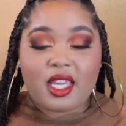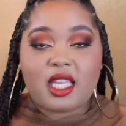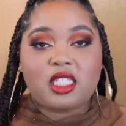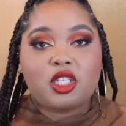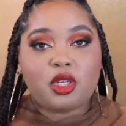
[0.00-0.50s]

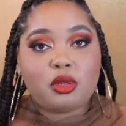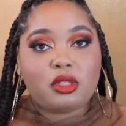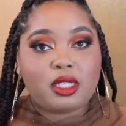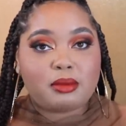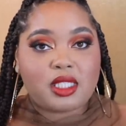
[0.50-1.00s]
These
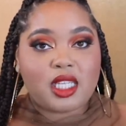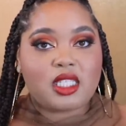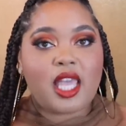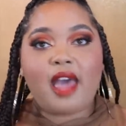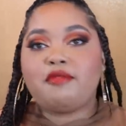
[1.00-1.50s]
nude
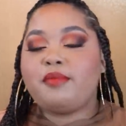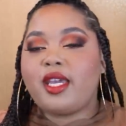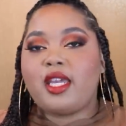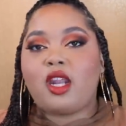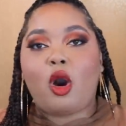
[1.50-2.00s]
lipsticks have
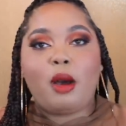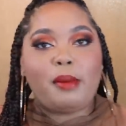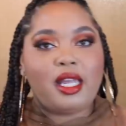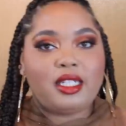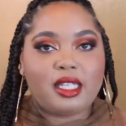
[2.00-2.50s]
been on
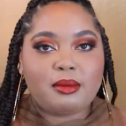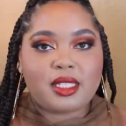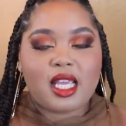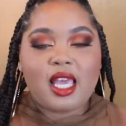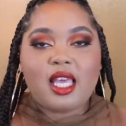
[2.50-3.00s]
my lips